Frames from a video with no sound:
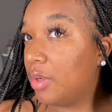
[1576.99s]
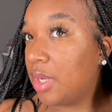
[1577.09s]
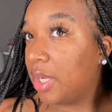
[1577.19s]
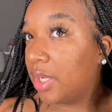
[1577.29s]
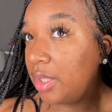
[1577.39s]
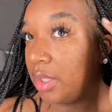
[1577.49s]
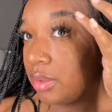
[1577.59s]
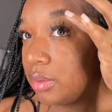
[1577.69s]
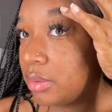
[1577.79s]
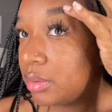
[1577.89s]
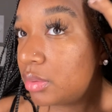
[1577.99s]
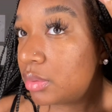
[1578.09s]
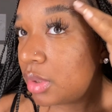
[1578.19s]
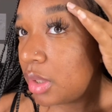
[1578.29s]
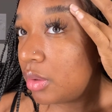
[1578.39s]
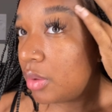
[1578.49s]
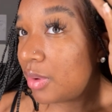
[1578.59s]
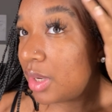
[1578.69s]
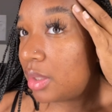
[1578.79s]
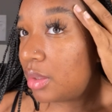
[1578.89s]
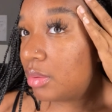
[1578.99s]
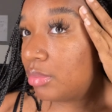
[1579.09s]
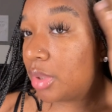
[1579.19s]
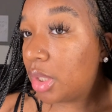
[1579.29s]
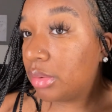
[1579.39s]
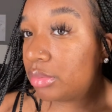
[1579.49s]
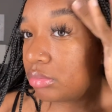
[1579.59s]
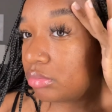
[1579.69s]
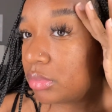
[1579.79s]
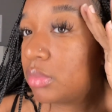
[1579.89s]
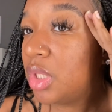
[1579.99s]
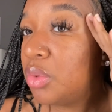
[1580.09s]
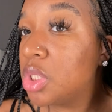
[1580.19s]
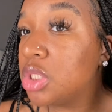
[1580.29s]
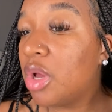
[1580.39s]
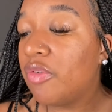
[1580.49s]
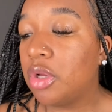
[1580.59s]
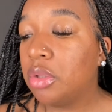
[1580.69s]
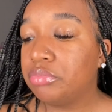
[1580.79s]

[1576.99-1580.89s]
I don't know what I did, but it was my fault.